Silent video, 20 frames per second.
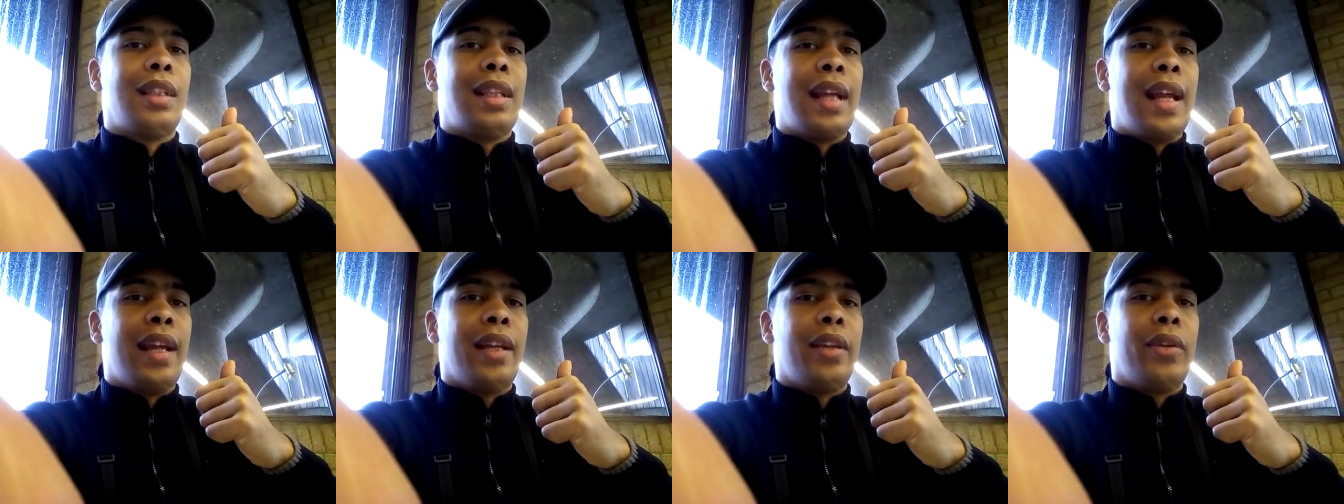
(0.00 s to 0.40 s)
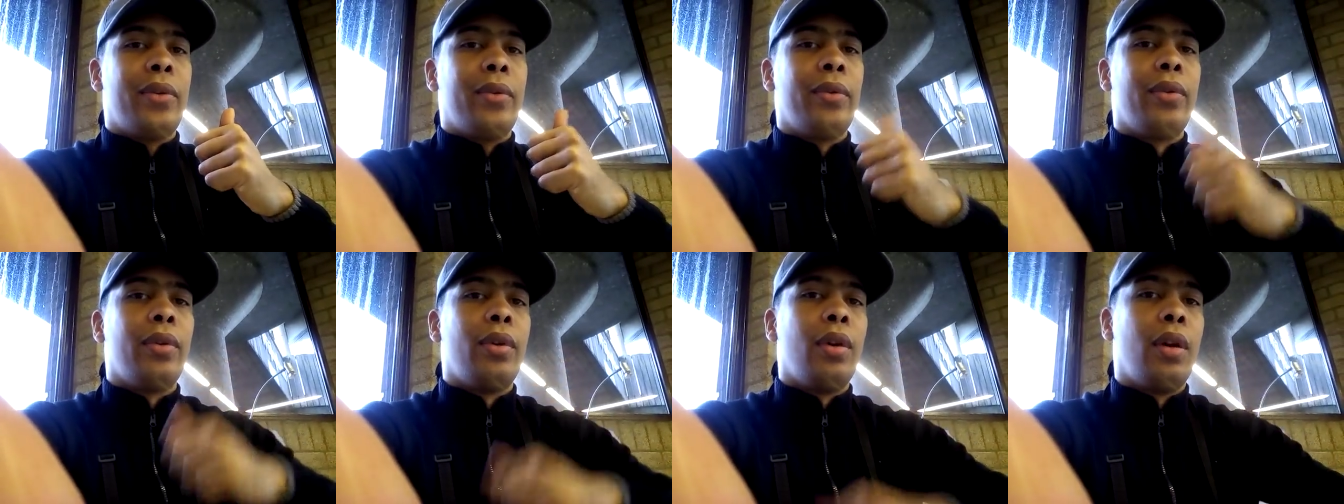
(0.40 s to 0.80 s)
Thank
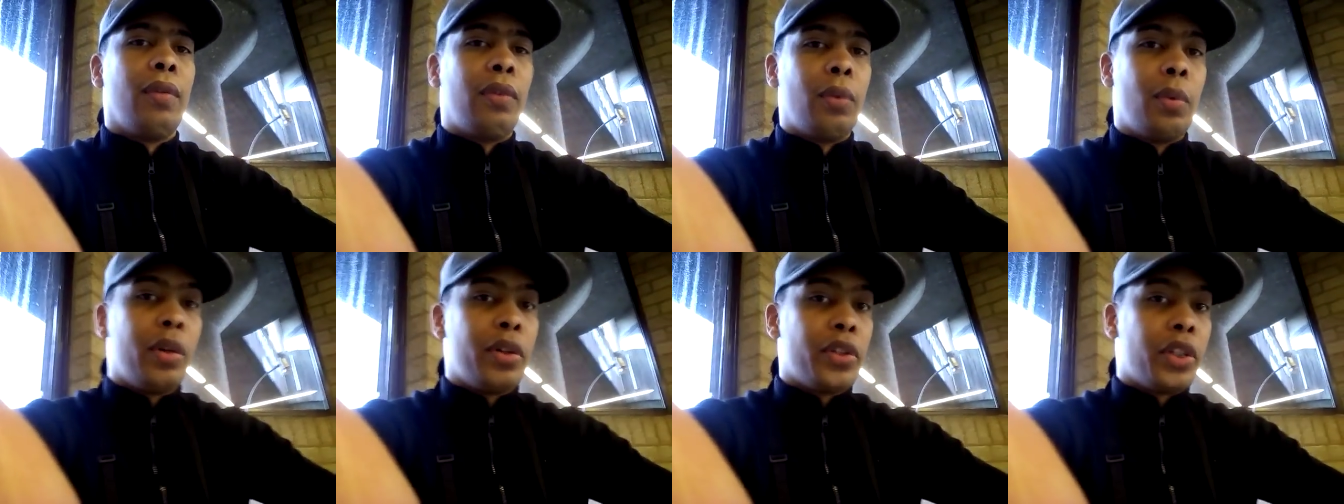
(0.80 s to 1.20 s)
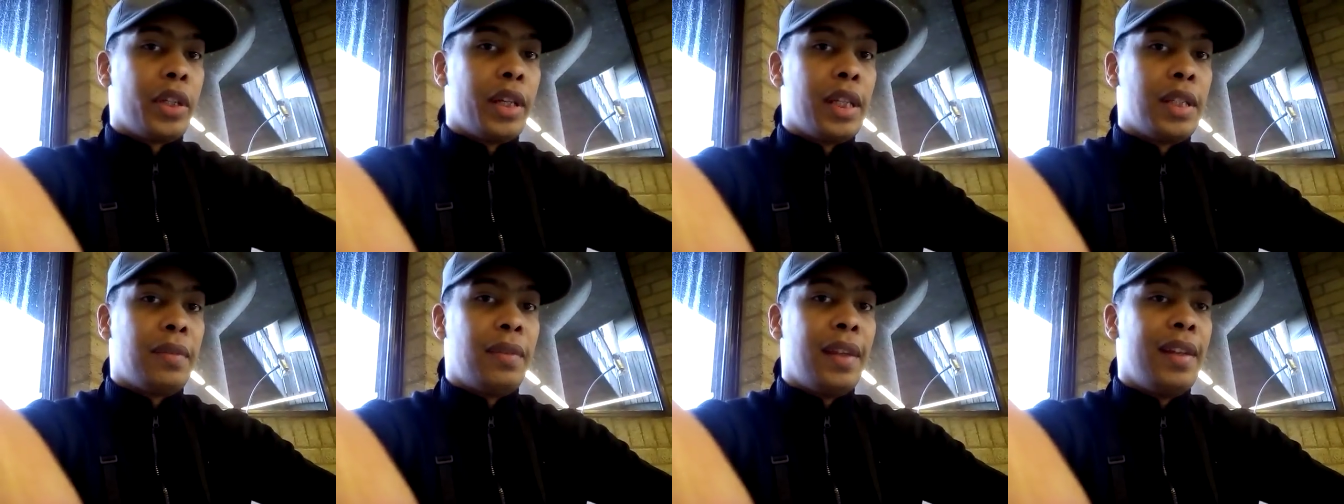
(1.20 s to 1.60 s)
you for watching
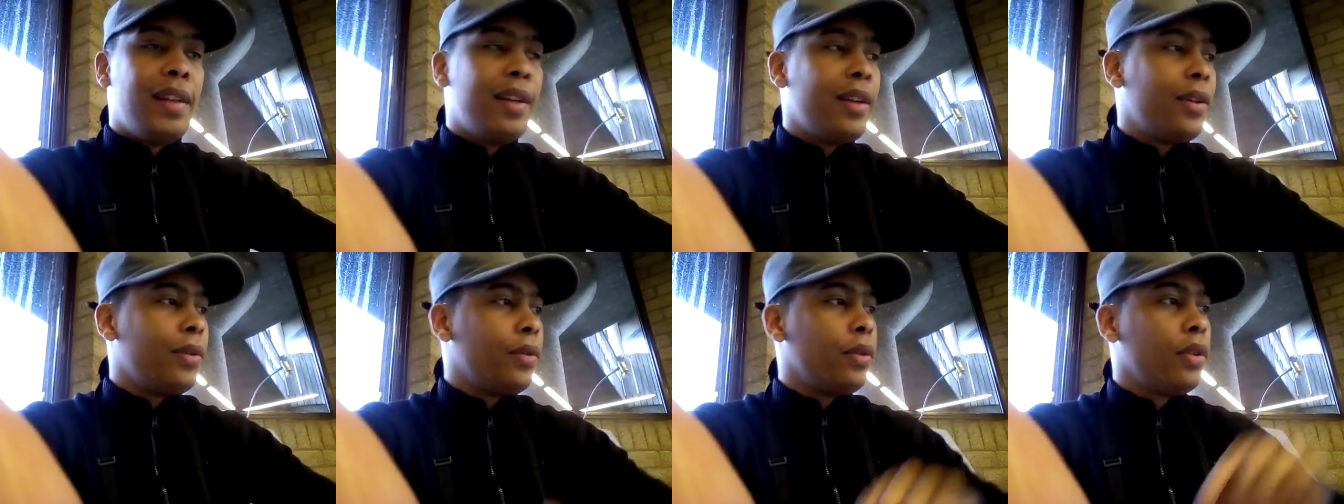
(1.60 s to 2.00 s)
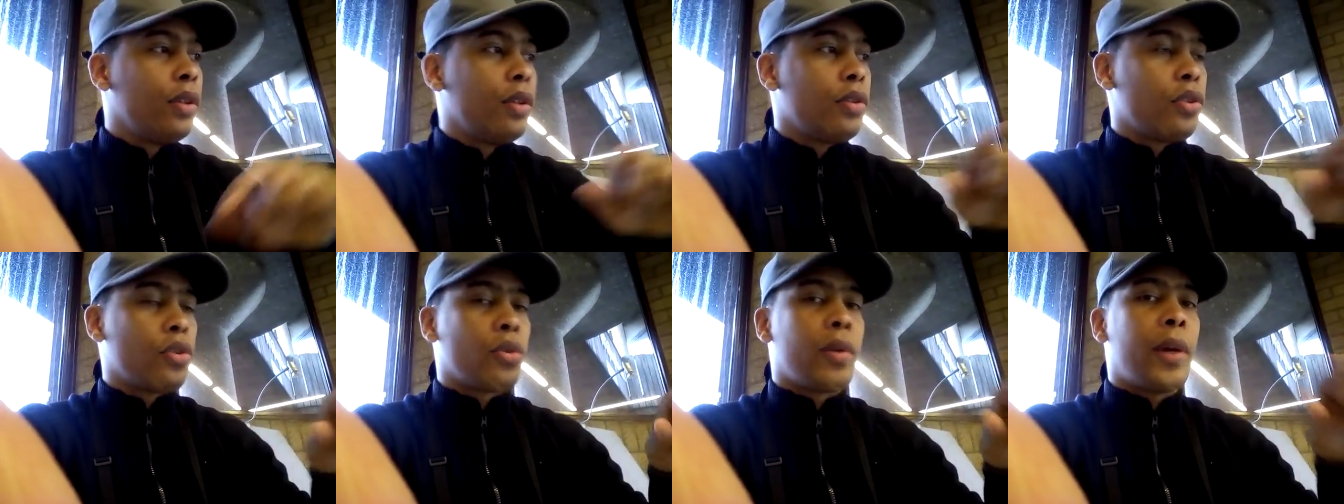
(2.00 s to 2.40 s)
this video.
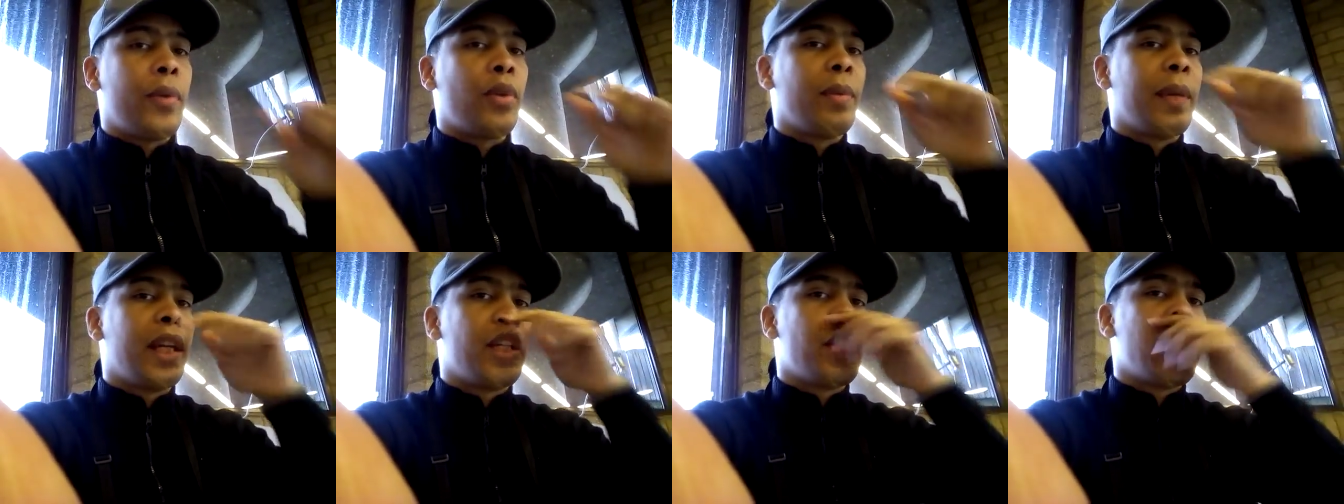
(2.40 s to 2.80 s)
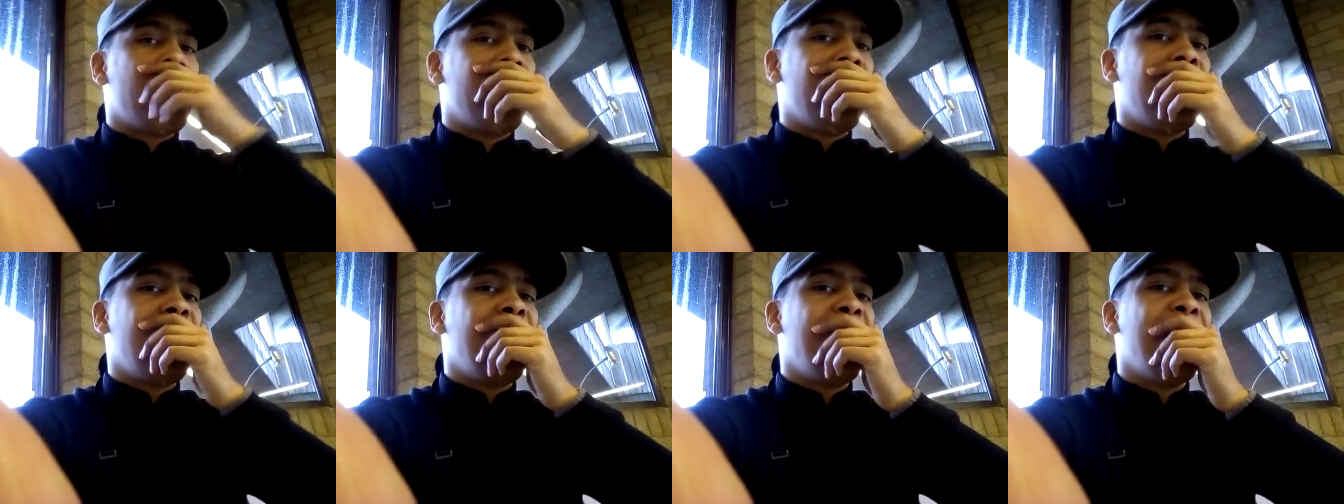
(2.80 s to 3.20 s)
Subscribe to my
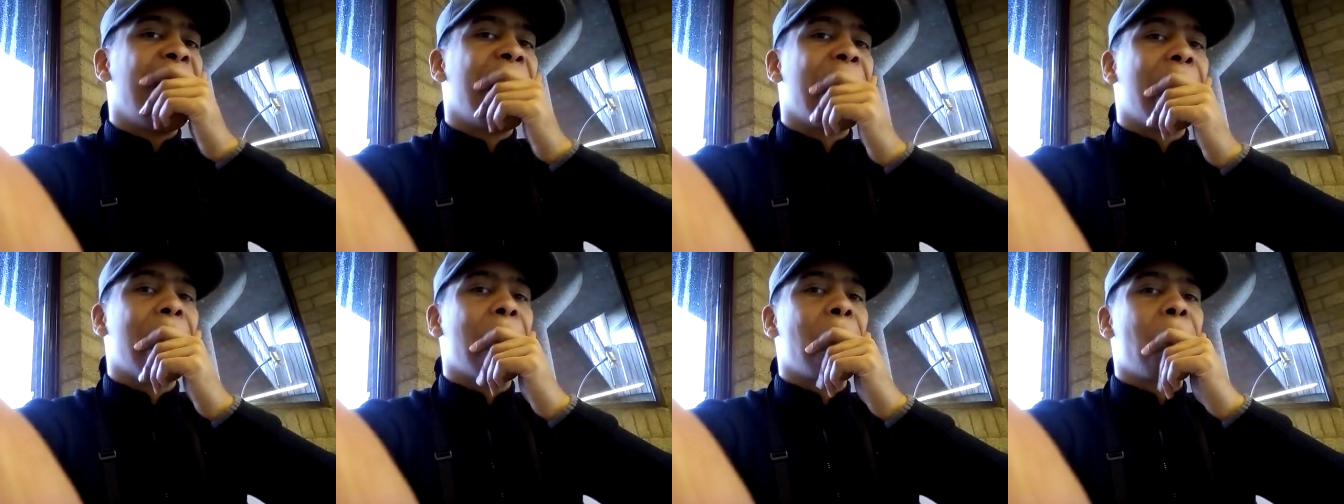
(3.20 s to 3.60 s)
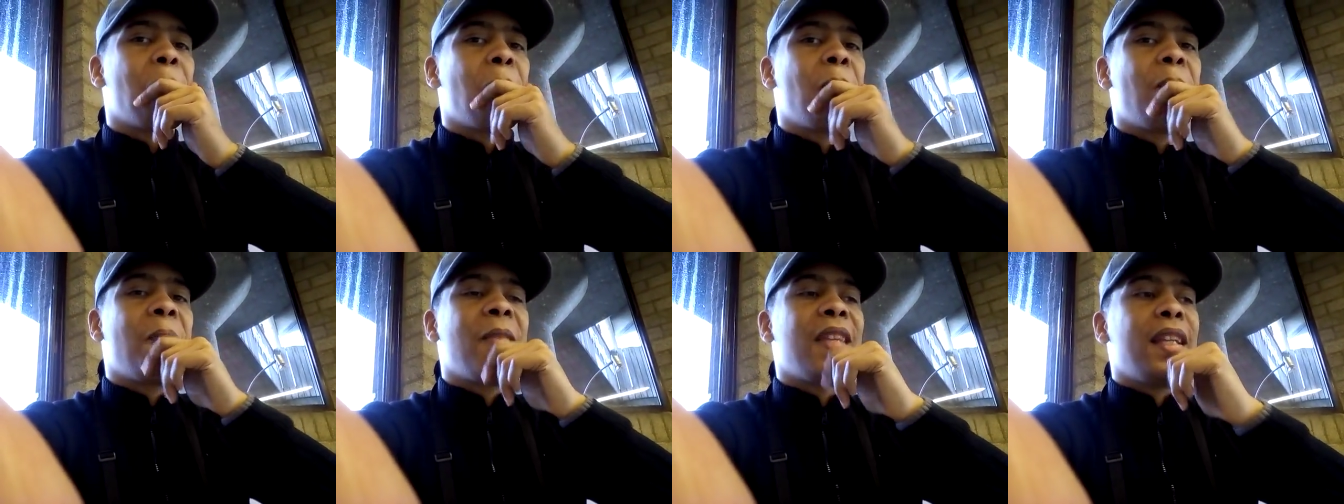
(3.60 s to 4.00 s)
channel.
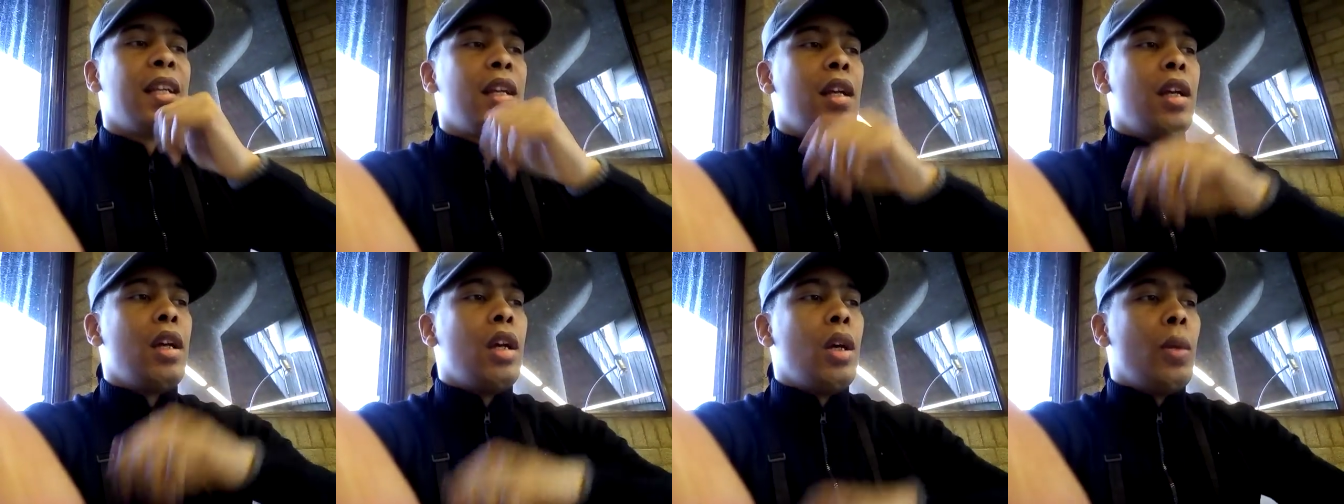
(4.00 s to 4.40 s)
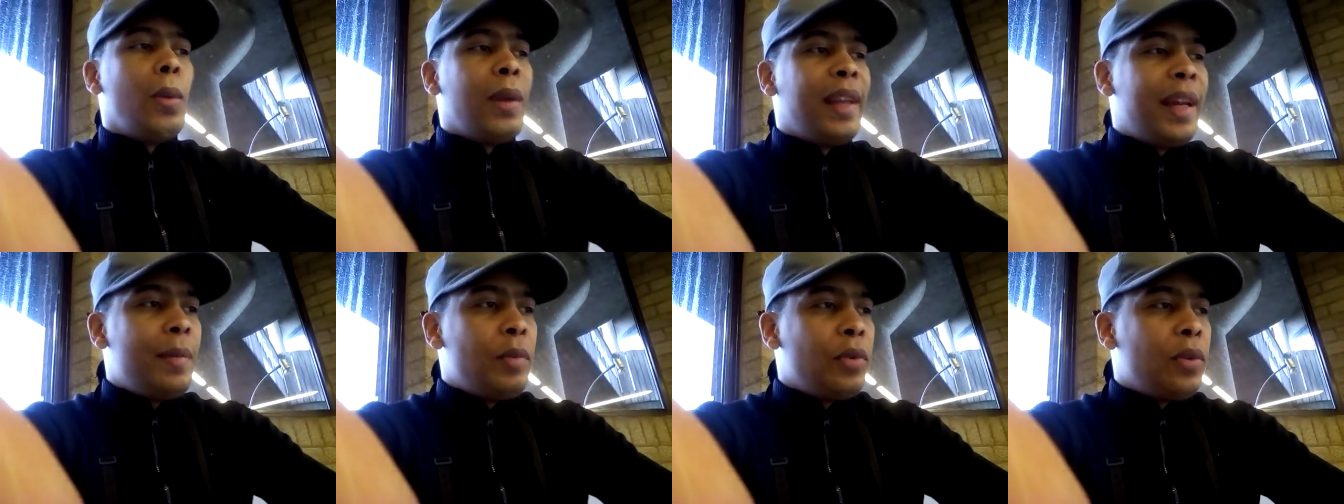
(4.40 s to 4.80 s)

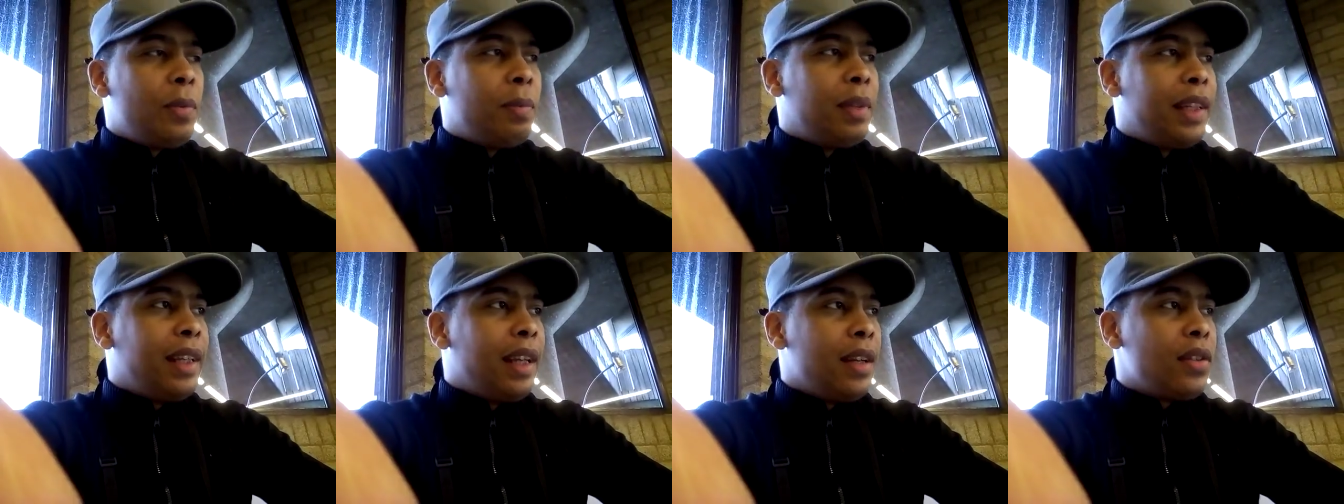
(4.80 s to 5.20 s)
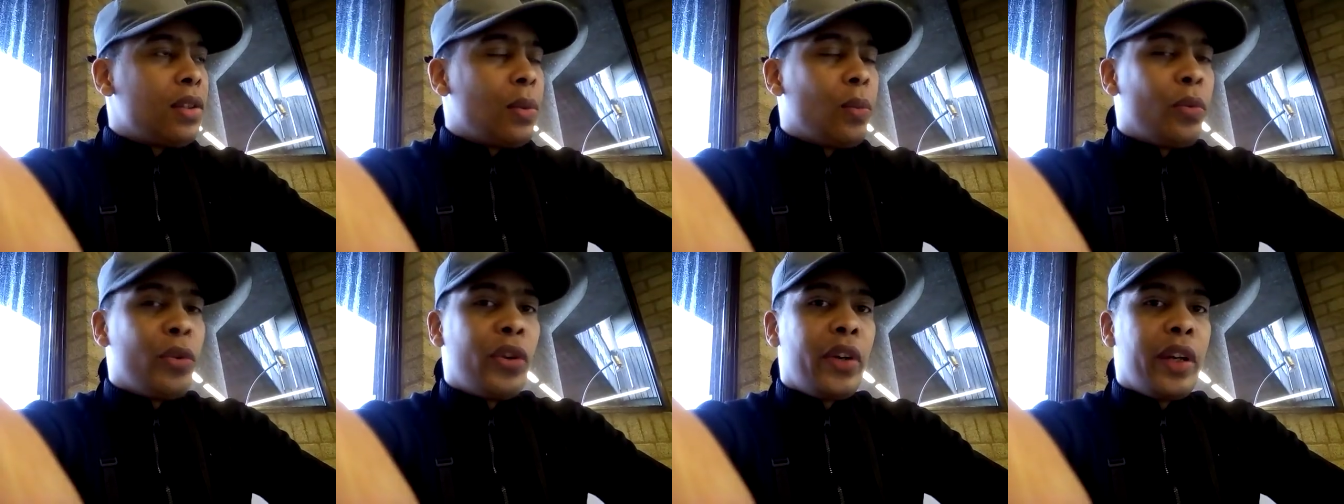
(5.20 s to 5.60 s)
While I'm completing
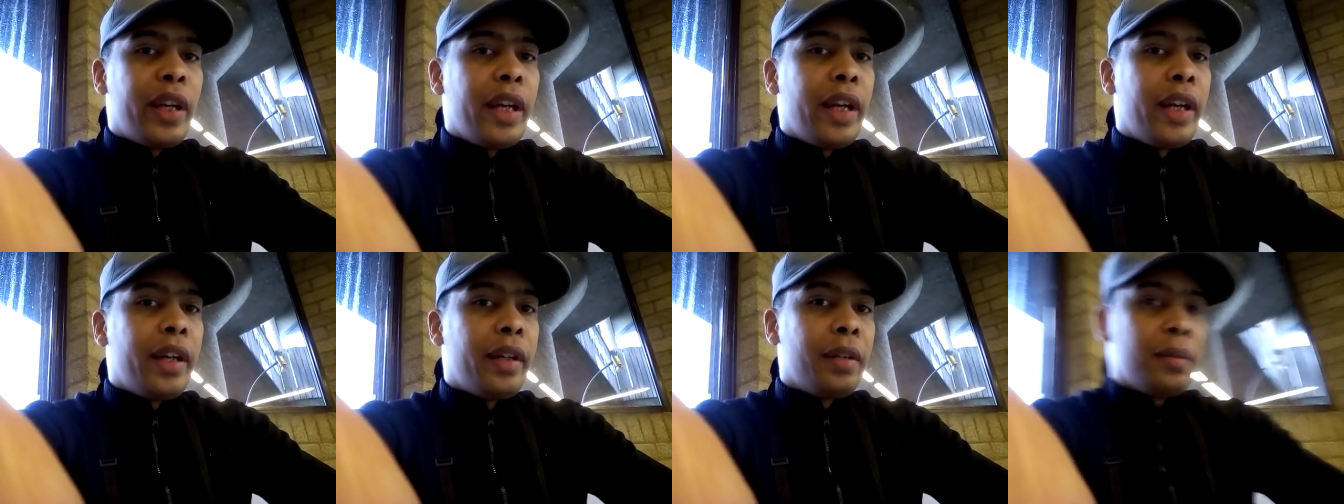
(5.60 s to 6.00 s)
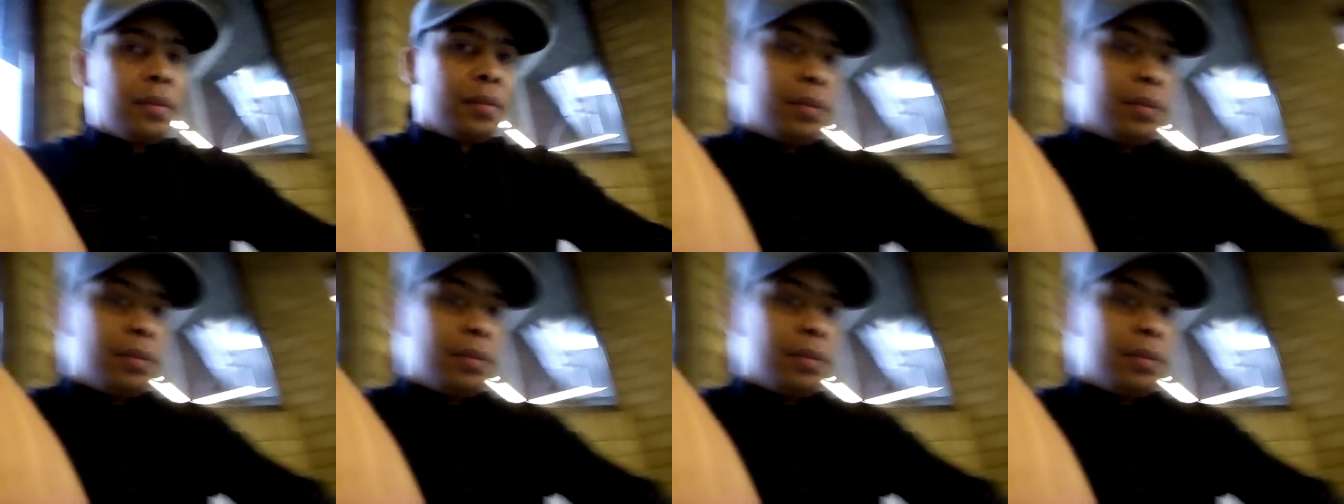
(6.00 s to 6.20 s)
some work here,